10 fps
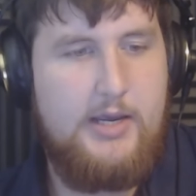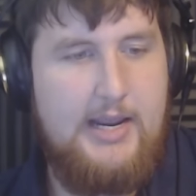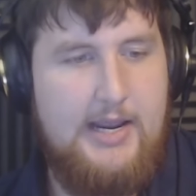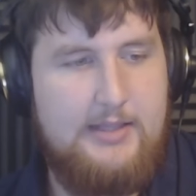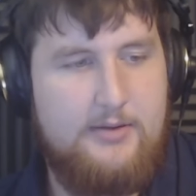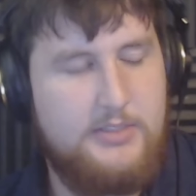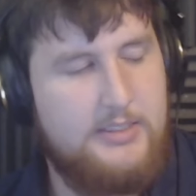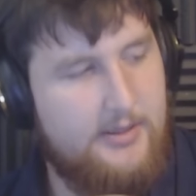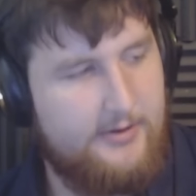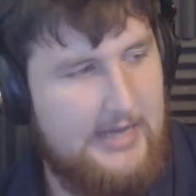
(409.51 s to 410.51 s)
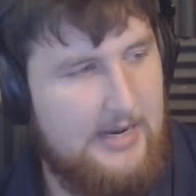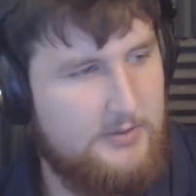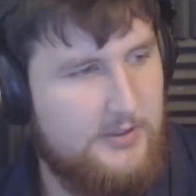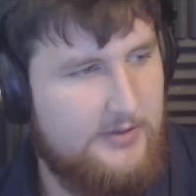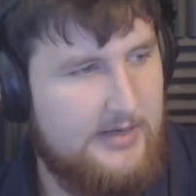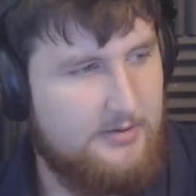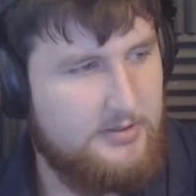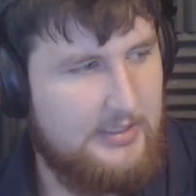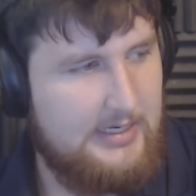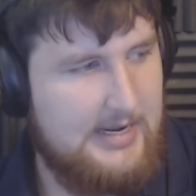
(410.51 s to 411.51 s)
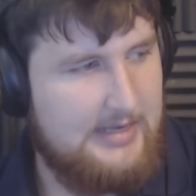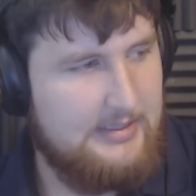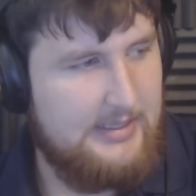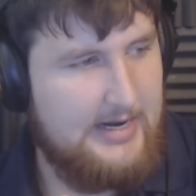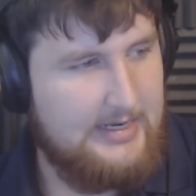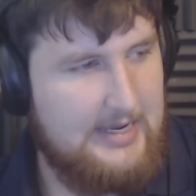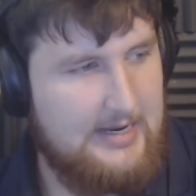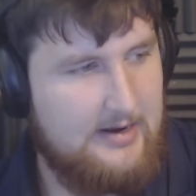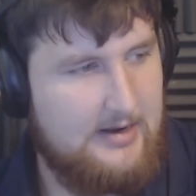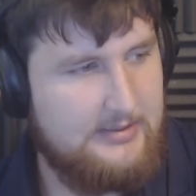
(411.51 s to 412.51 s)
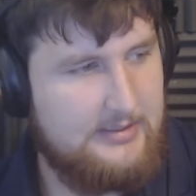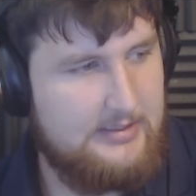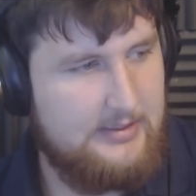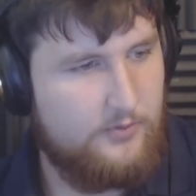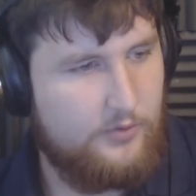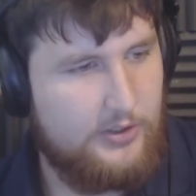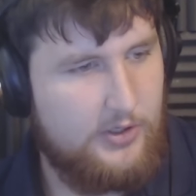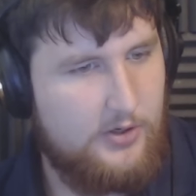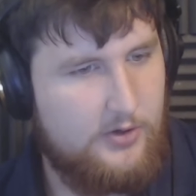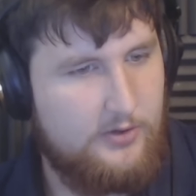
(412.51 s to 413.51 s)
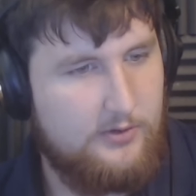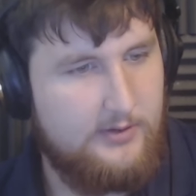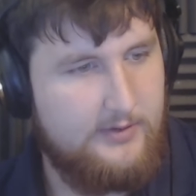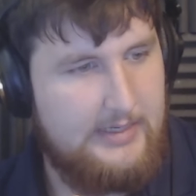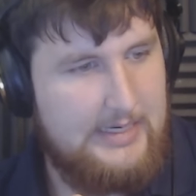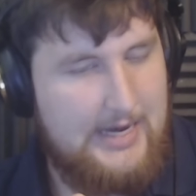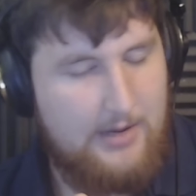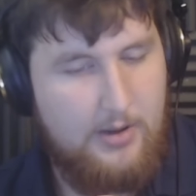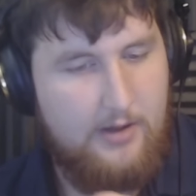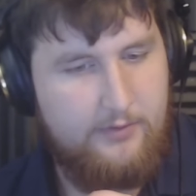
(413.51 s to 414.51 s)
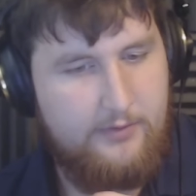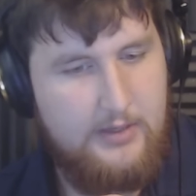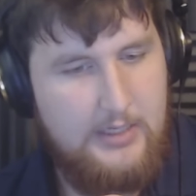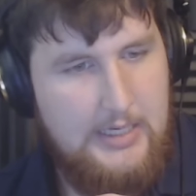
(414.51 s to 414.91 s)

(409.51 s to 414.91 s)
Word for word: And there was another game too that I was looking at that I cannot recall the name of.